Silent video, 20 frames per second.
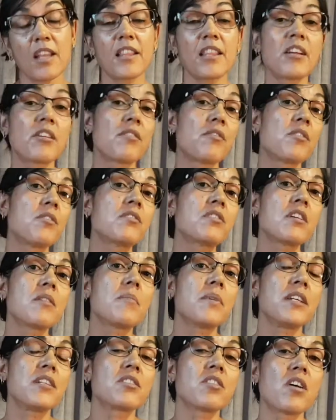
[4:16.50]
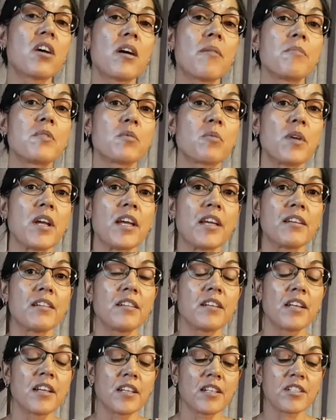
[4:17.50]
There have also been times when
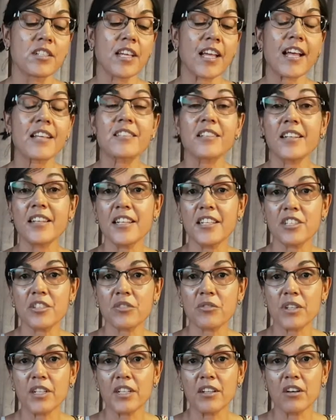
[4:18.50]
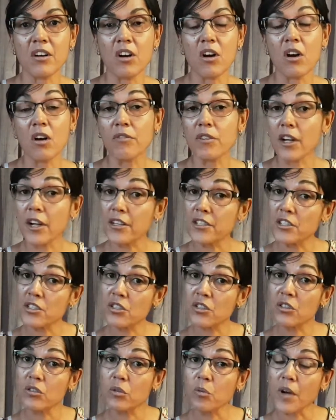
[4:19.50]
she has a history of going to
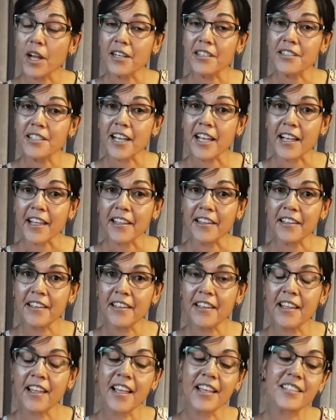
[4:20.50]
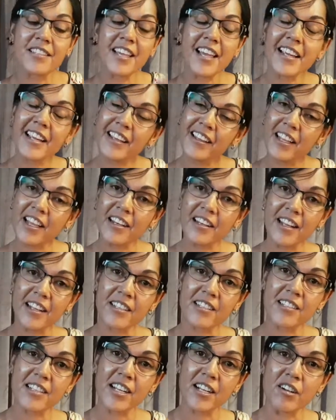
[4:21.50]
school one day and taking that
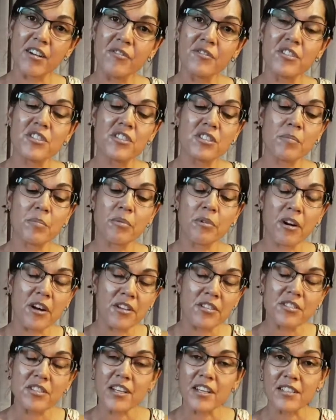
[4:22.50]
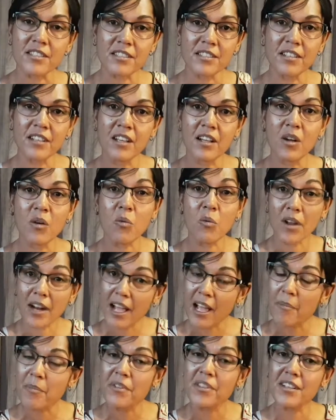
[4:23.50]
next day off just to process what
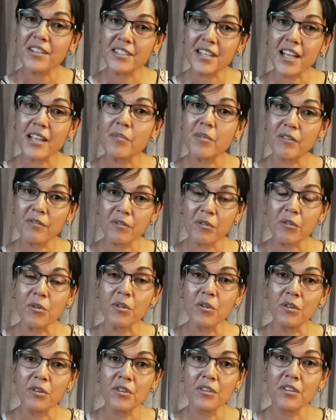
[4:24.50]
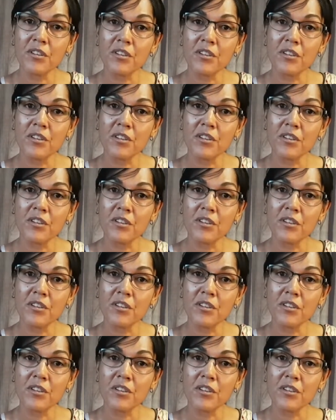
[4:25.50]
happened the day before,